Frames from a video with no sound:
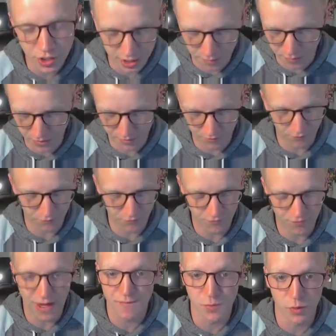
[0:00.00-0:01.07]
It could be
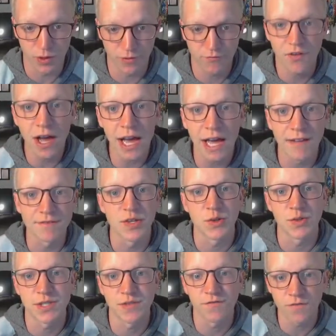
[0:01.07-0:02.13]
5.5,
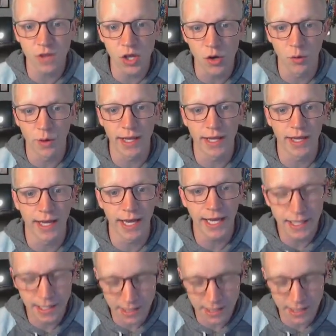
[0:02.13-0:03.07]
so it's a float. And